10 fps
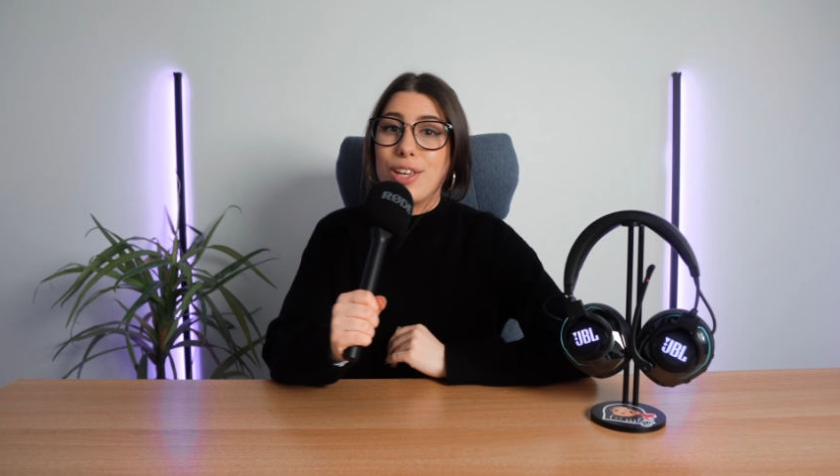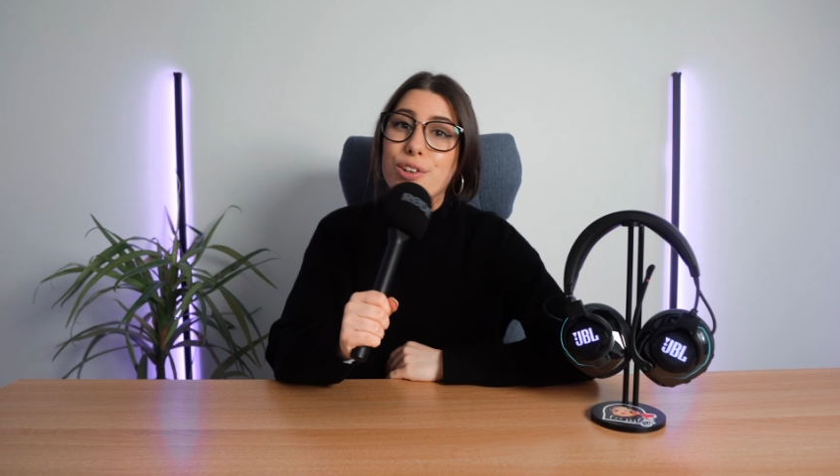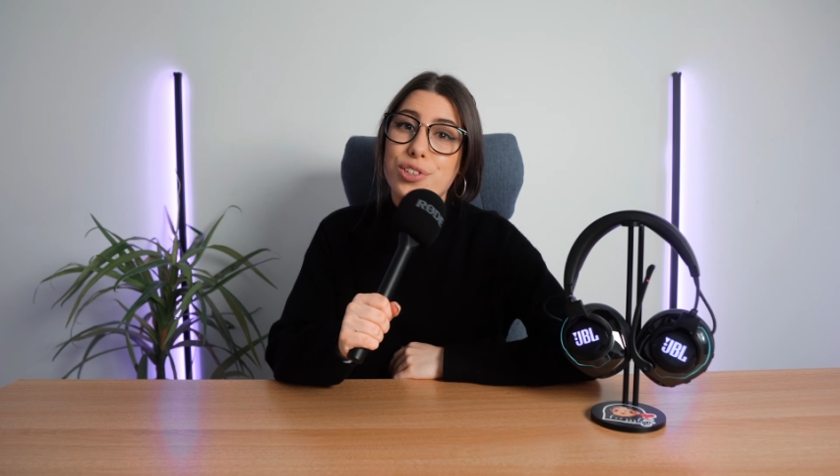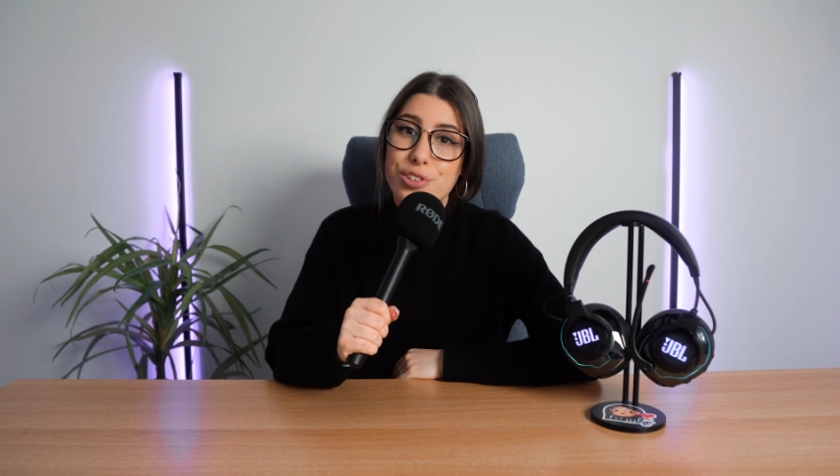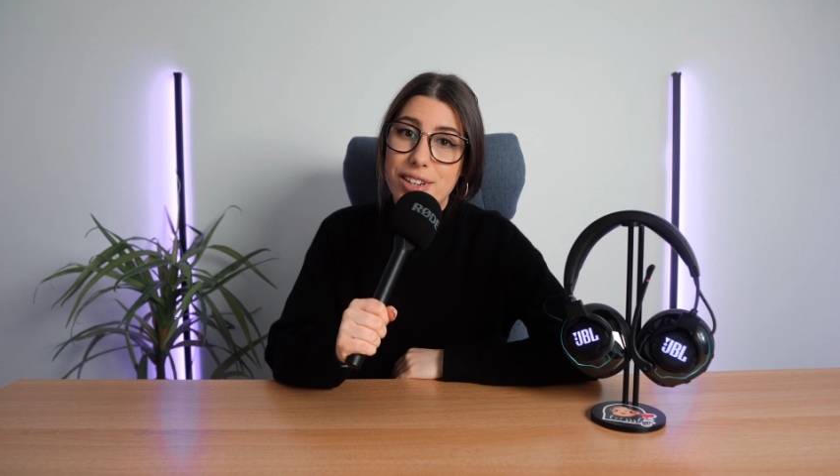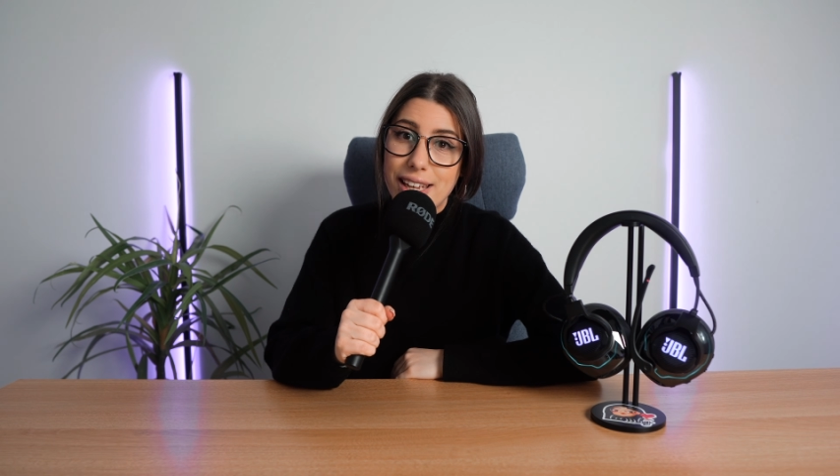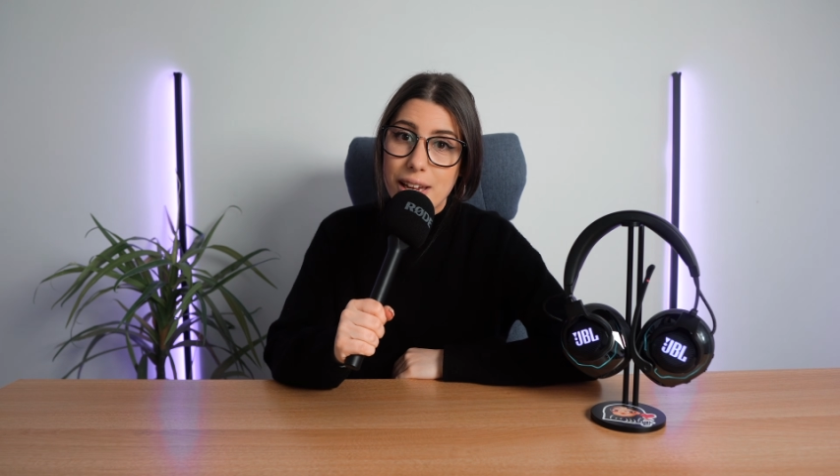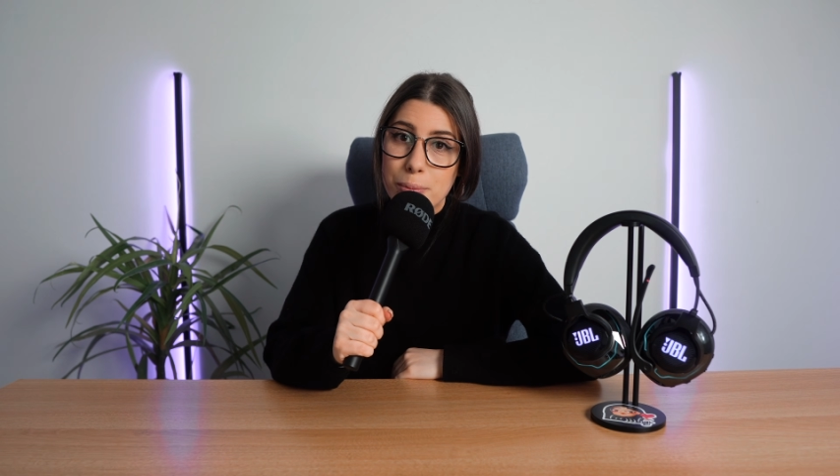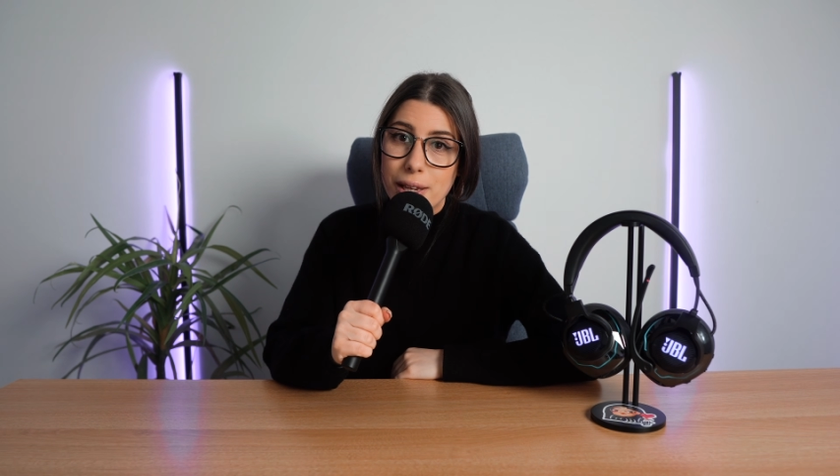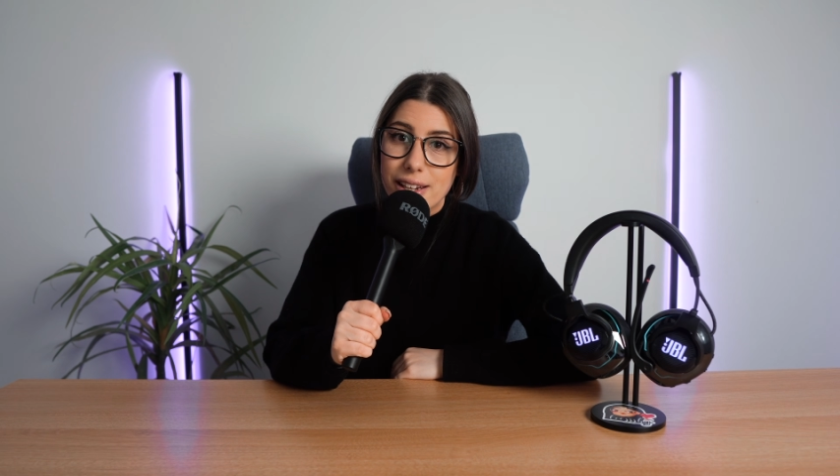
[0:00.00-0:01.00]
you during
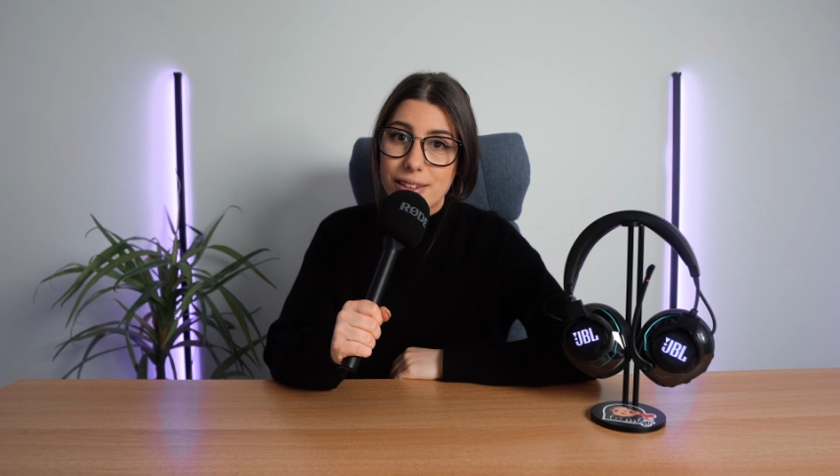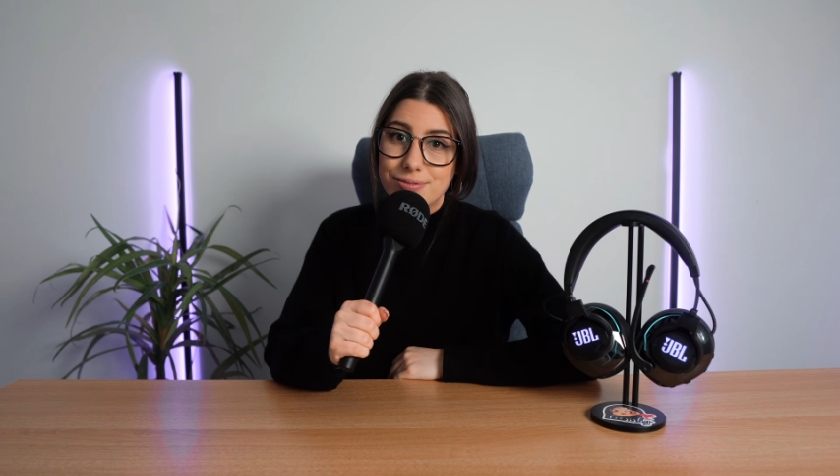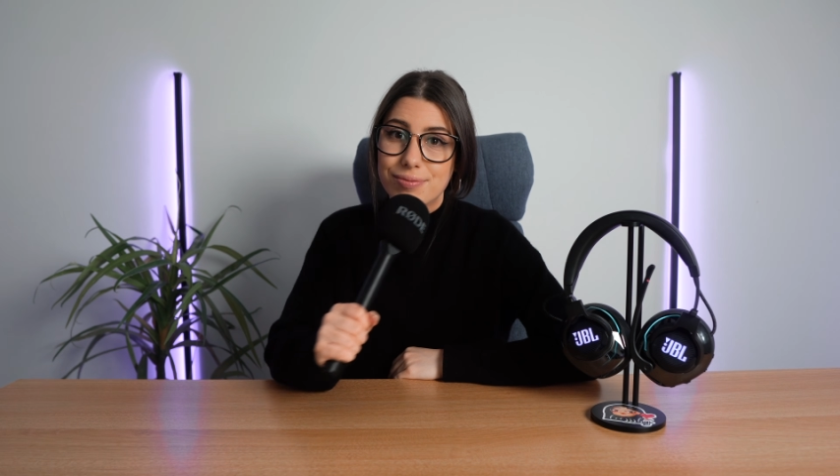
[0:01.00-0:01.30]
gameplay.